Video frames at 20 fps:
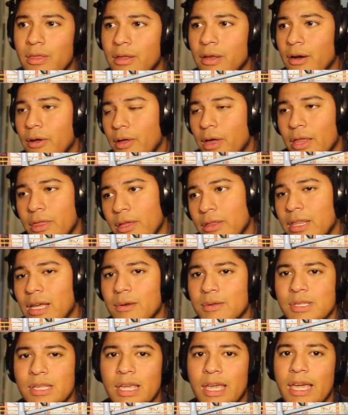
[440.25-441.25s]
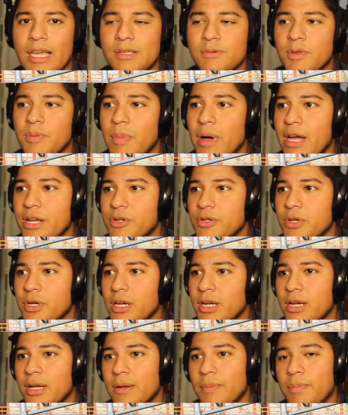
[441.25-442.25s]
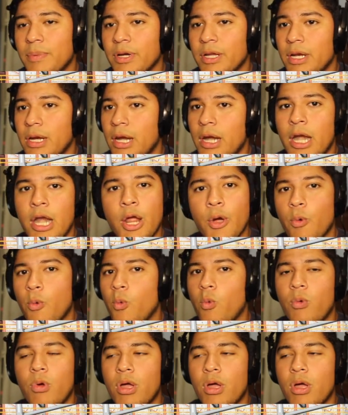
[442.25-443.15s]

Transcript: You know, I thought that was the case with my truck, but yeah.